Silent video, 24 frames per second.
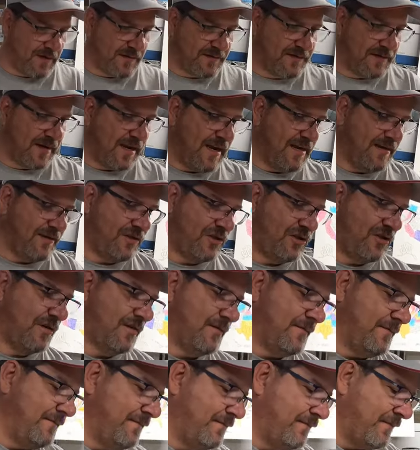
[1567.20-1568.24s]
box H,
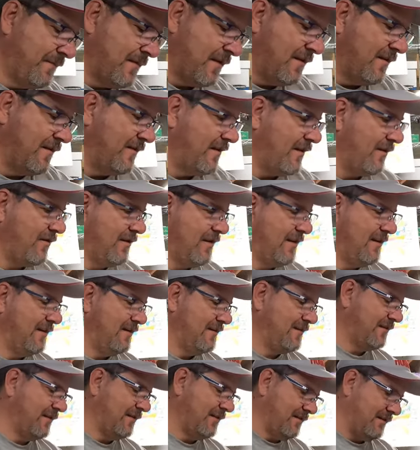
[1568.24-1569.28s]
there
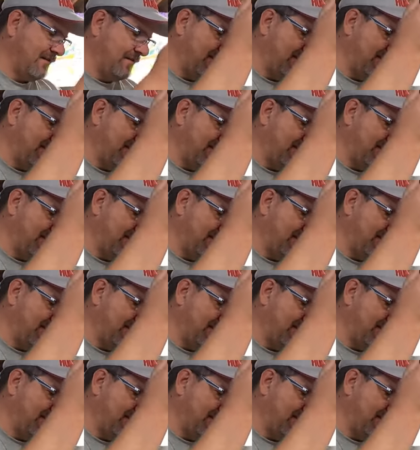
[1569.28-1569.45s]
is